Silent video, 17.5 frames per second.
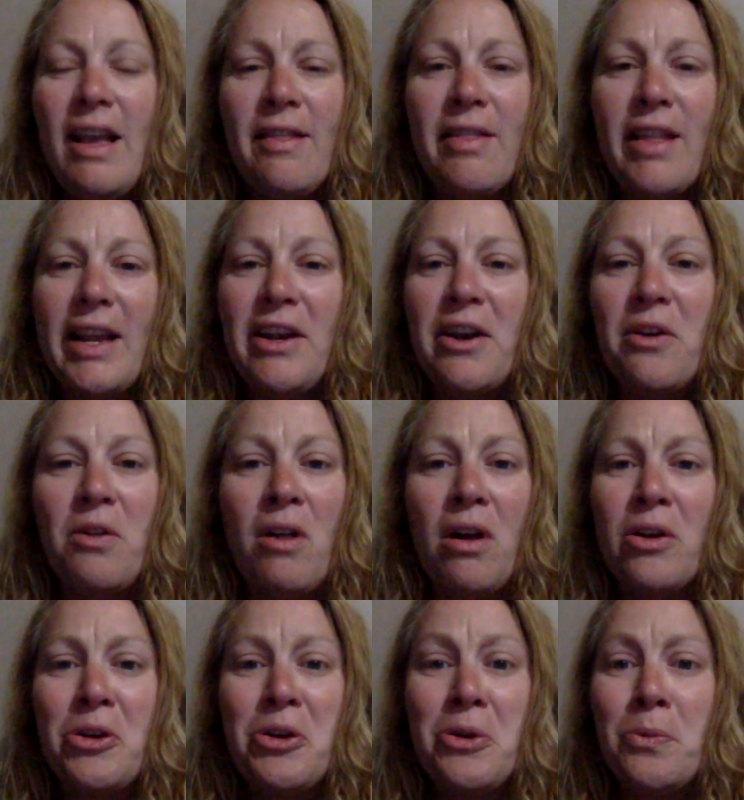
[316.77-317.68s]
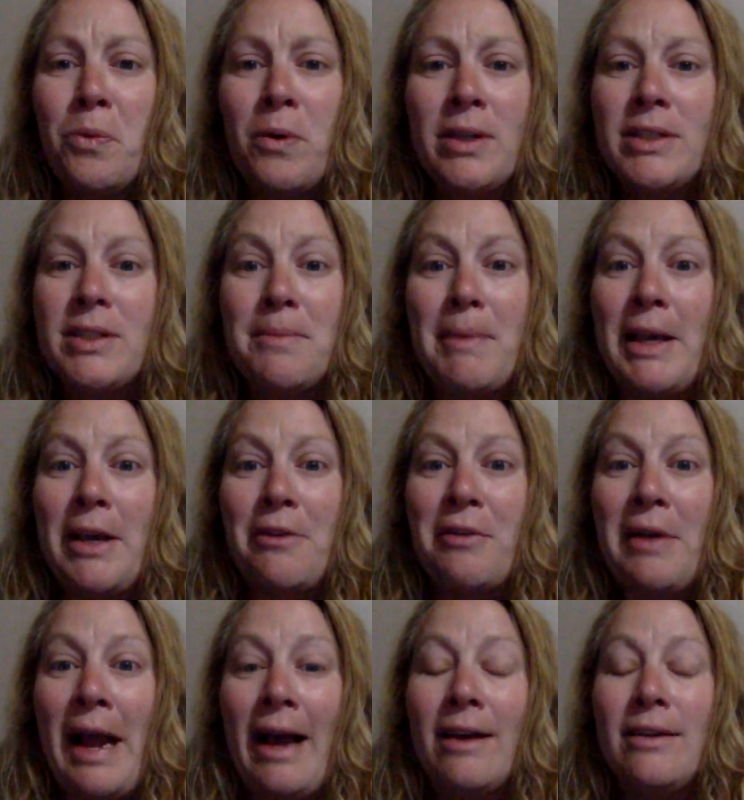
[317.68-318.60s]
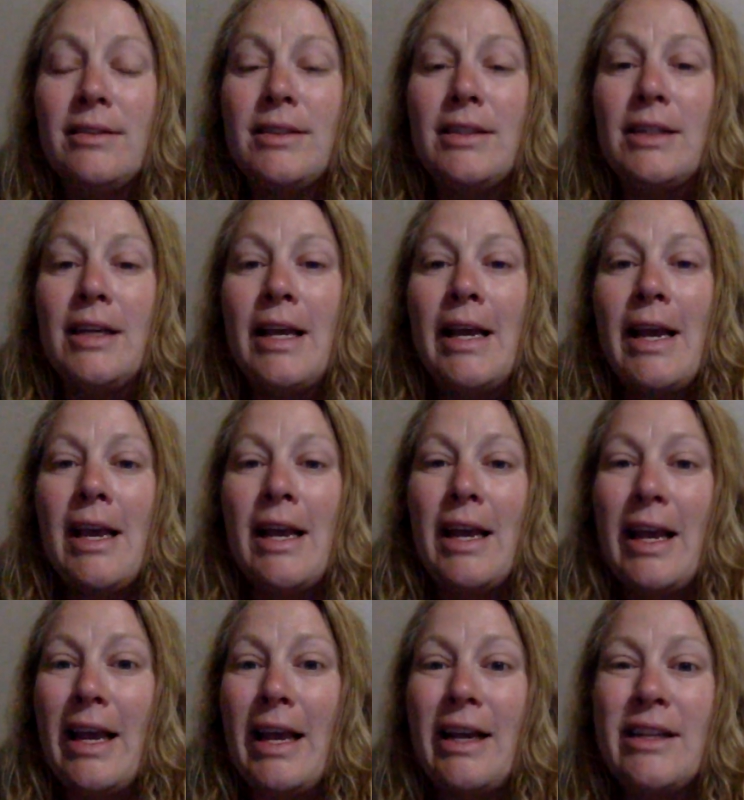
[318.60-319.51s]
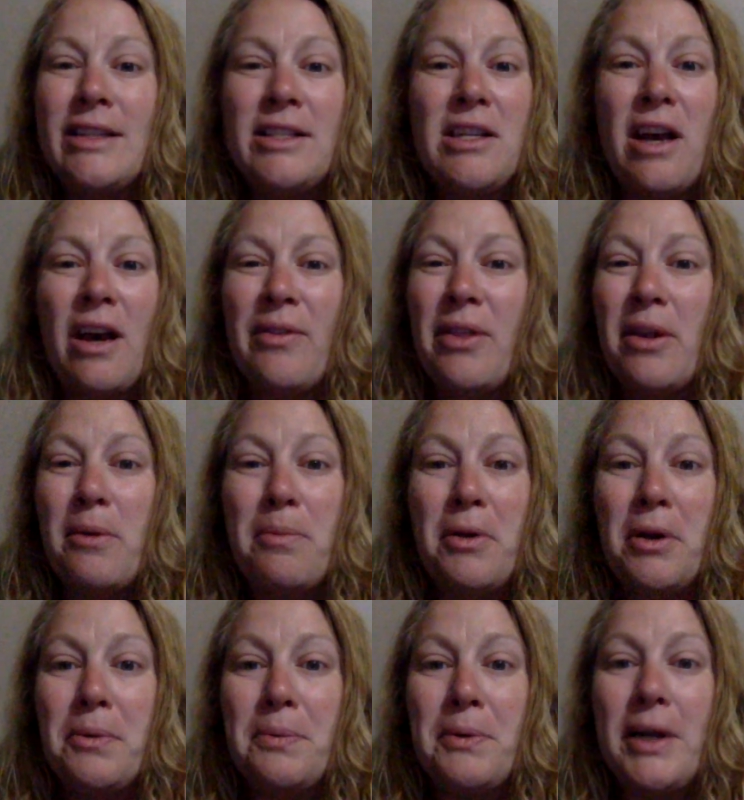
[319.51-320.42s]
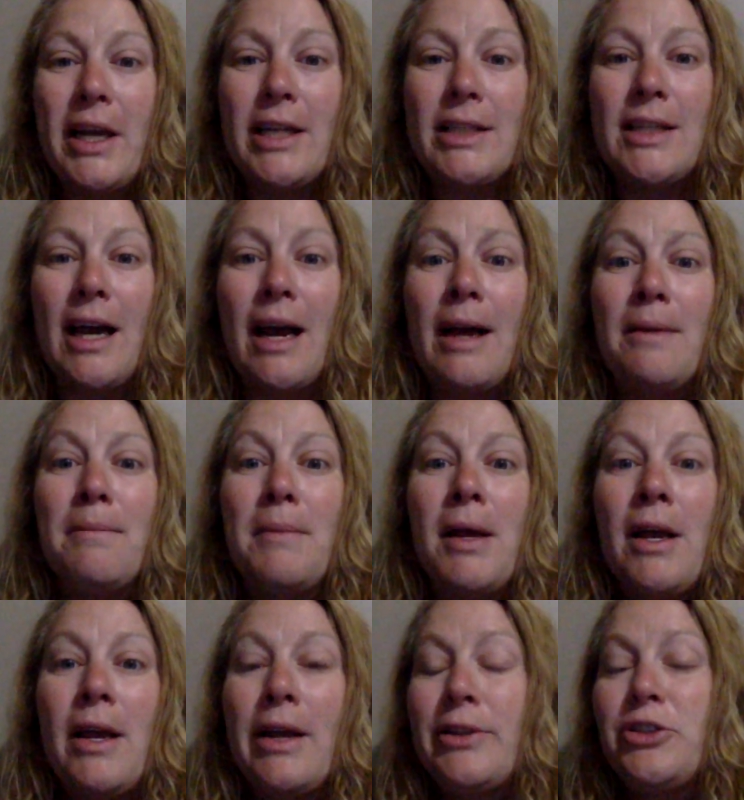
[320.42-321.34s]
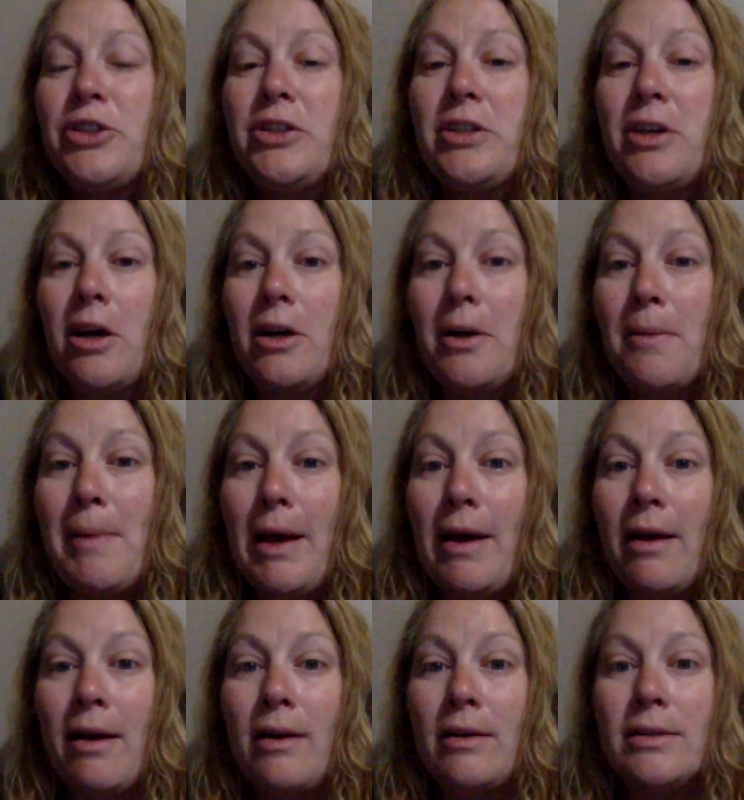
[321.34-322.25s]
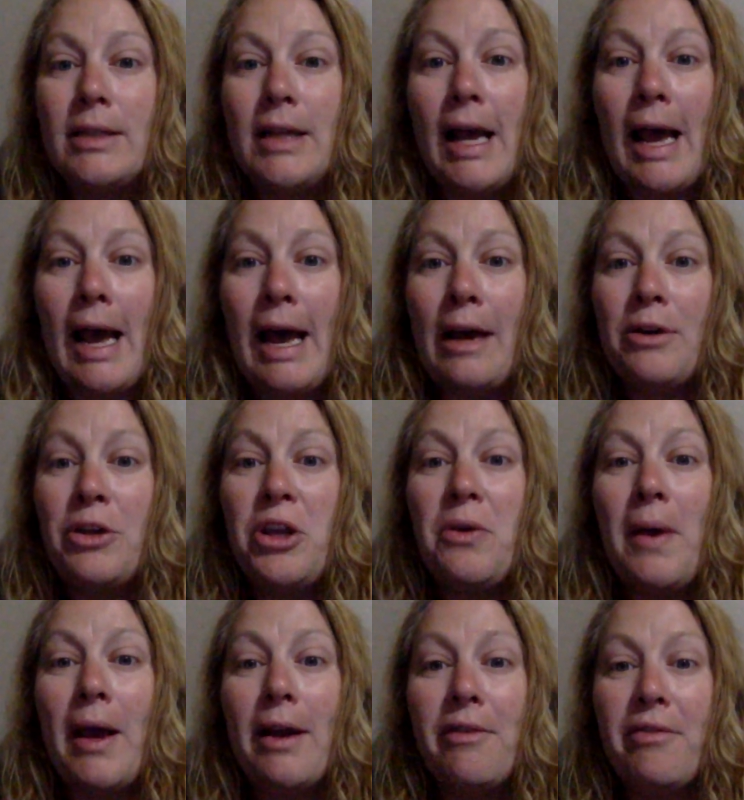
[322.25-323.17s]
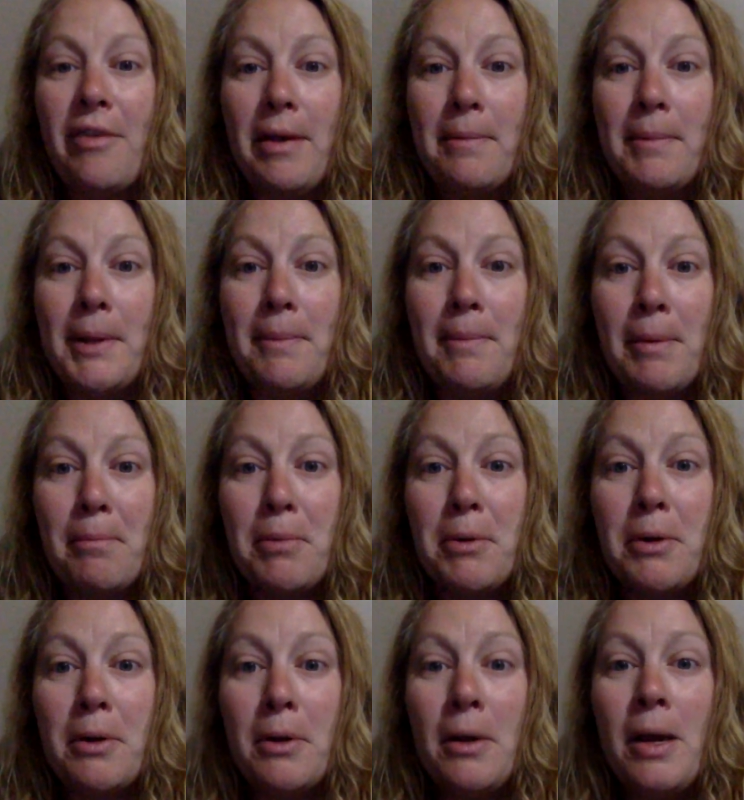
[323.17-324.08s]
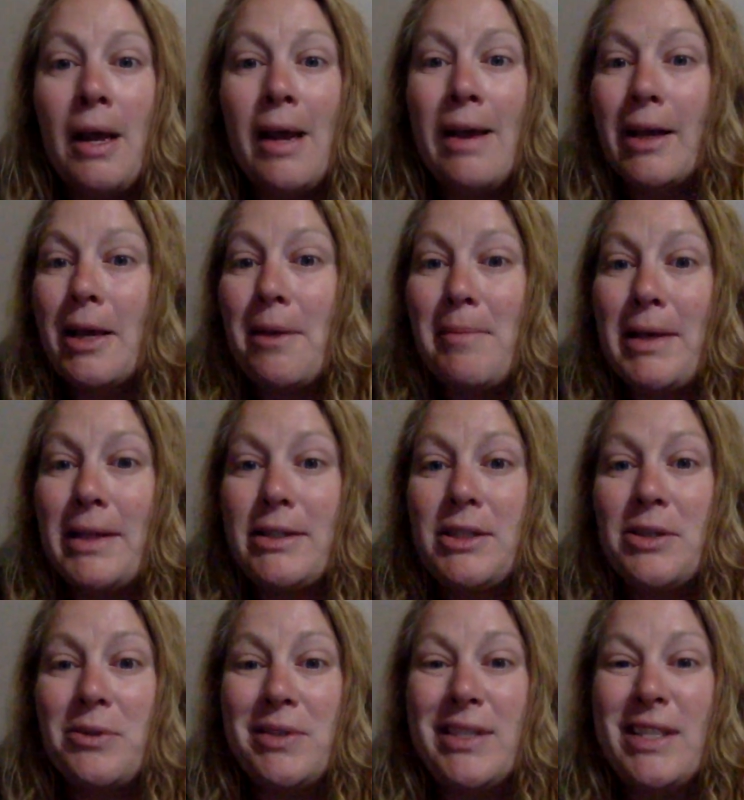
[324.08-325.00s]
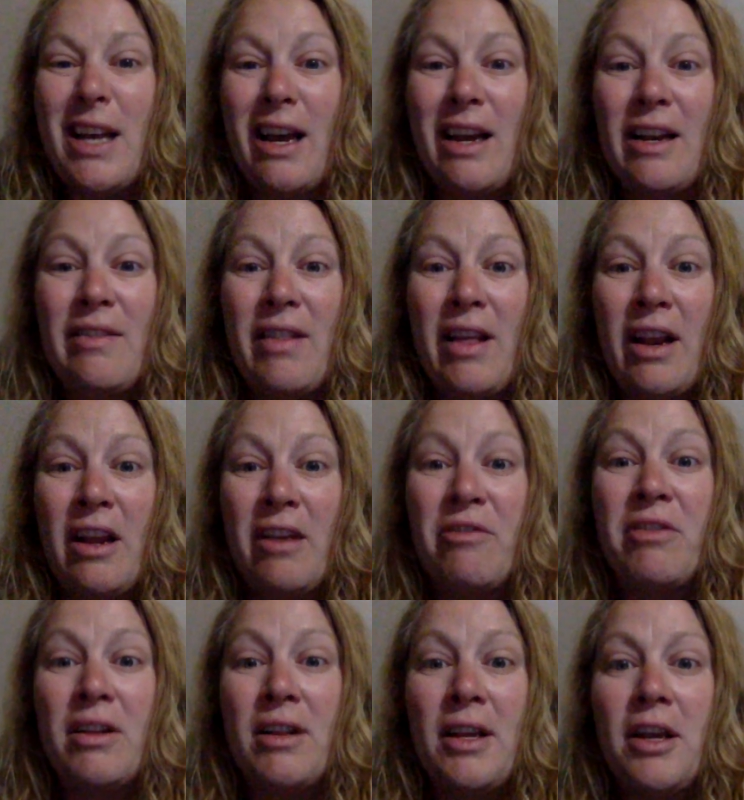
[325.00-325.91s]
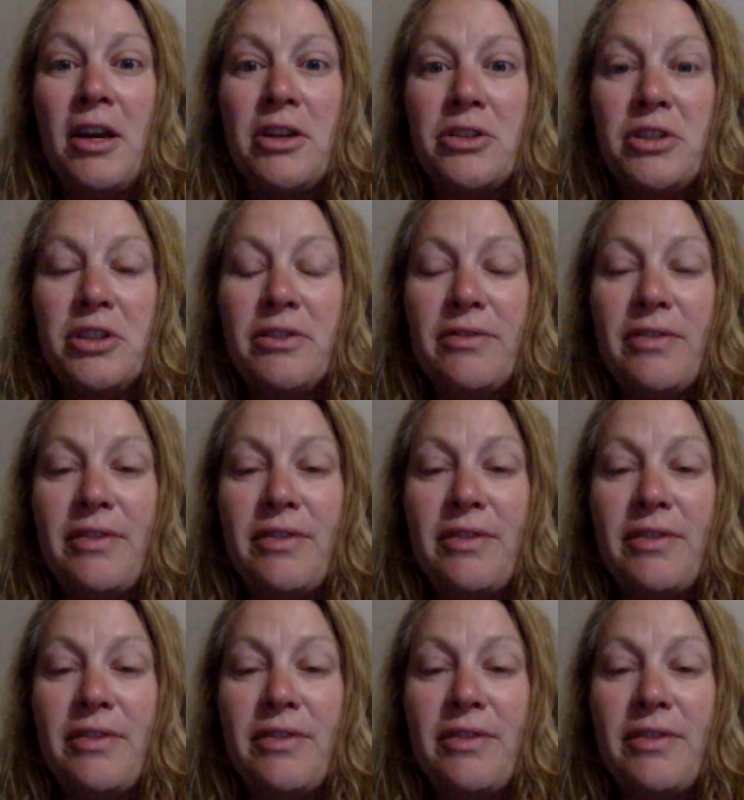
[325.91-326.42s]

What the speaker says: they no longer want to be around, it is not the appropriate time to talk about how you had a family member commit suicide and that it really hurt